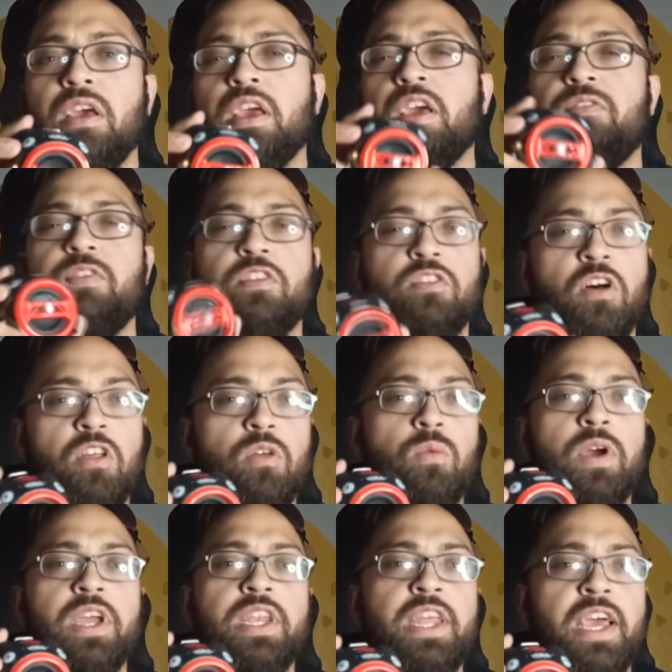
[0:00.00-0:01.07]
if it's all the
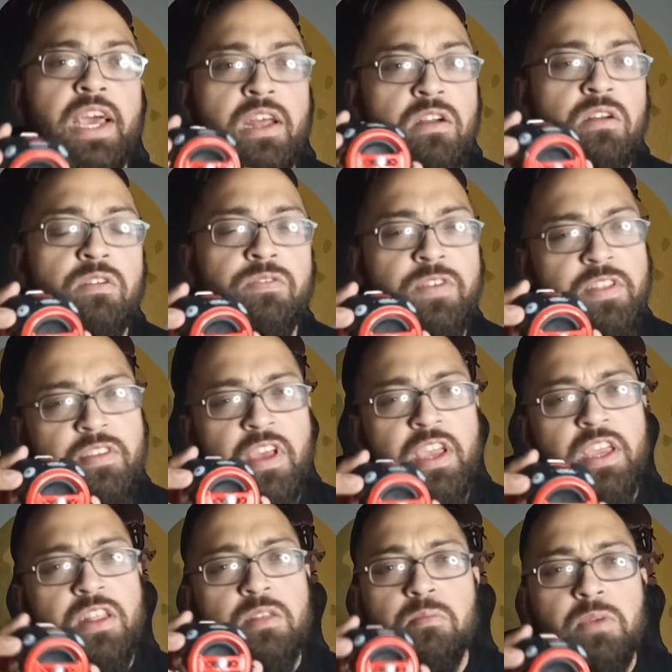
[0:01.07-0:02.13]
way dead or if it's
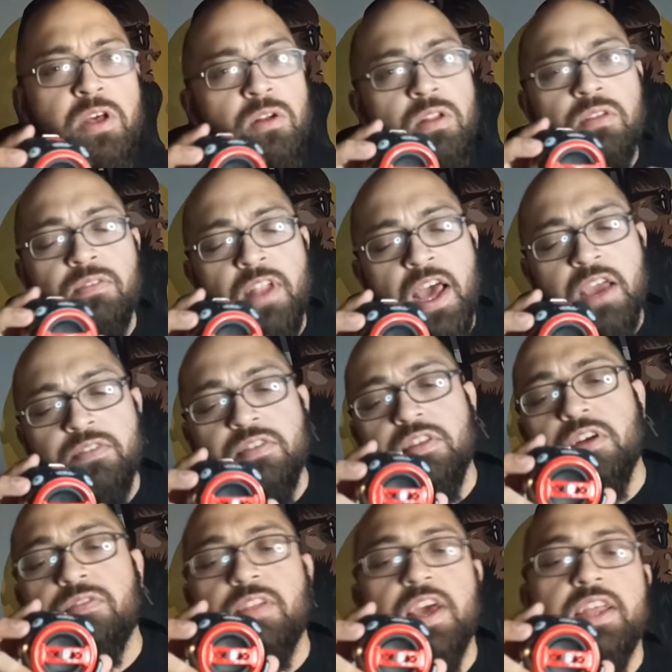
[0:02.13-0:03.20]
like in the middle of life,
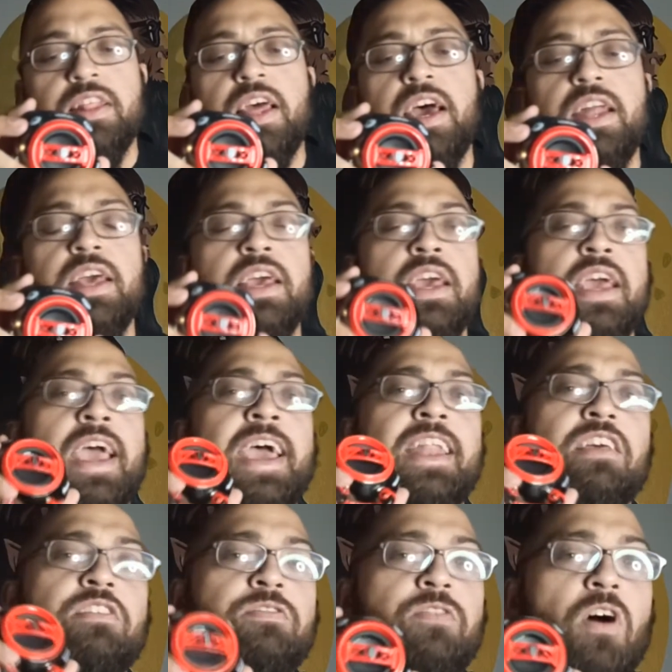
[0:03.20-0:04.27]
stuff like that. And
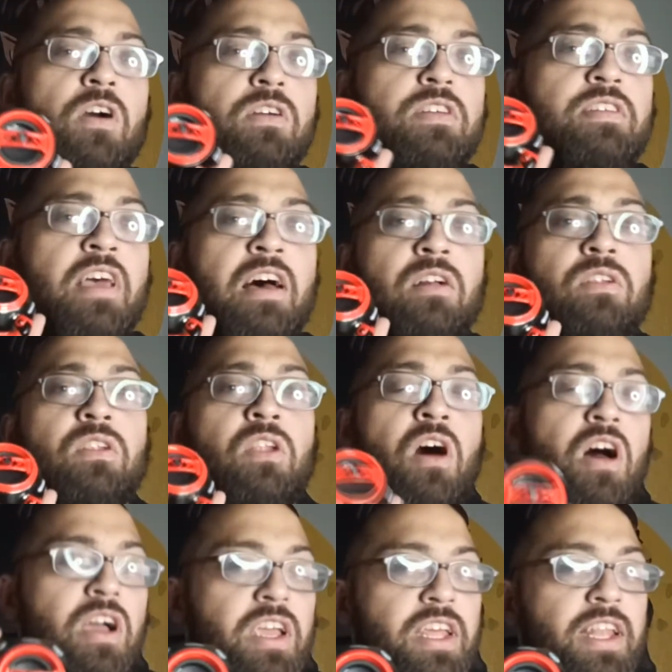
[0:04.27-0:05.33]
as far as how
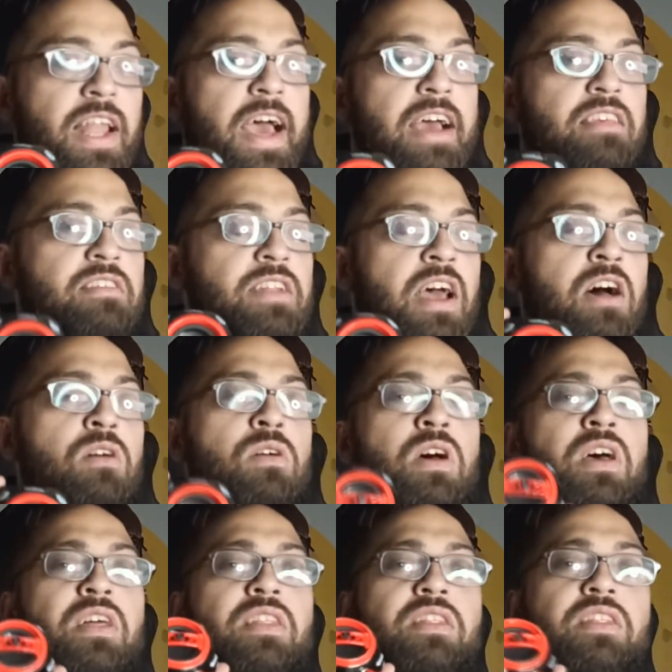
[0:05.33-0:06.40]
long it lasts, now
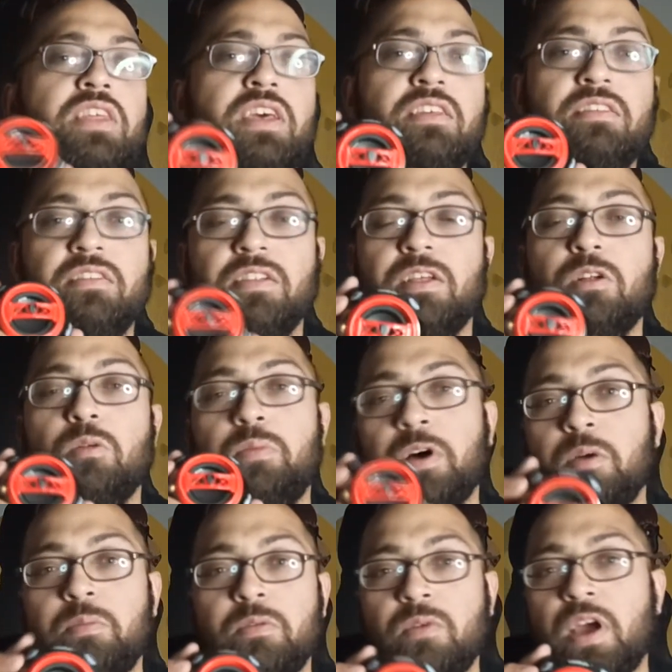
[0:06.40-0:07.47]
this little
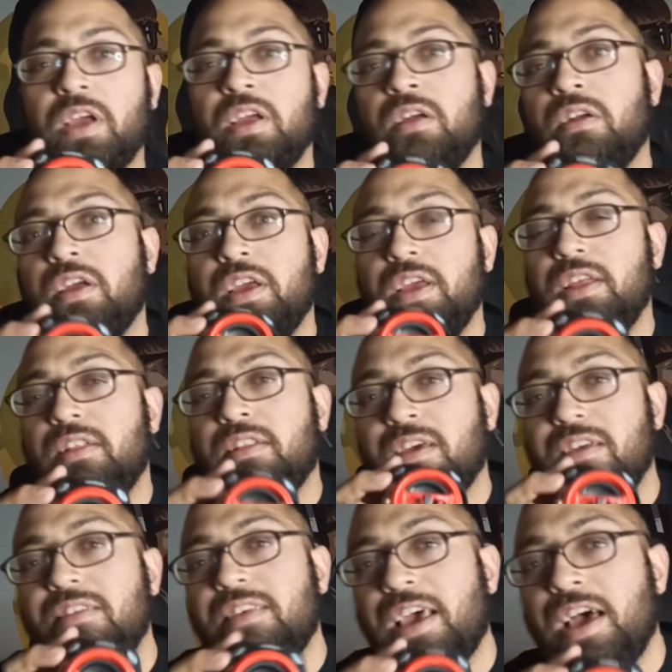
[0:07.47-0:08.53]
puppy right here, it
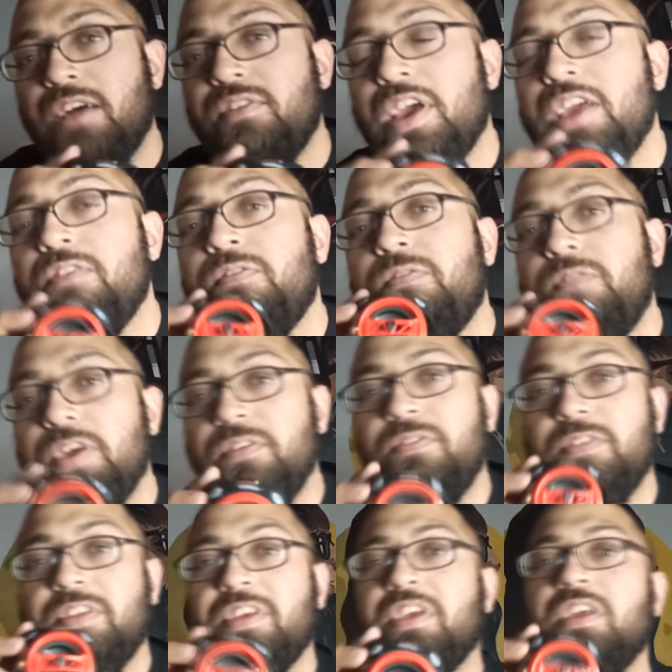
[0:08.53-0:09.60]
does have a
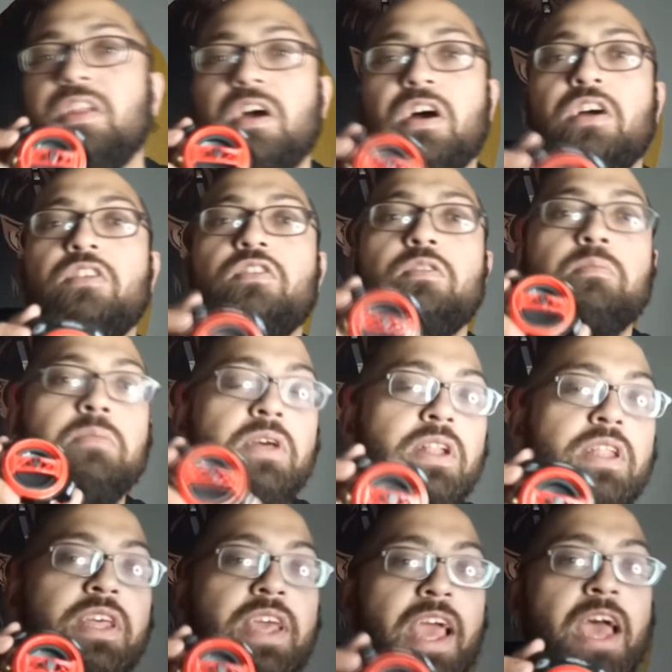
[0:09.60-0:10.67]
1500
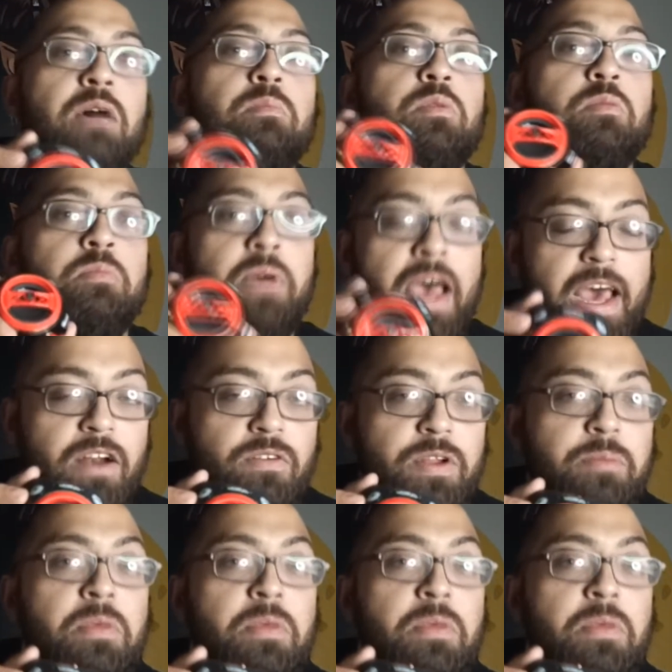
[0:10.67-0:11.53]
milliampere battery.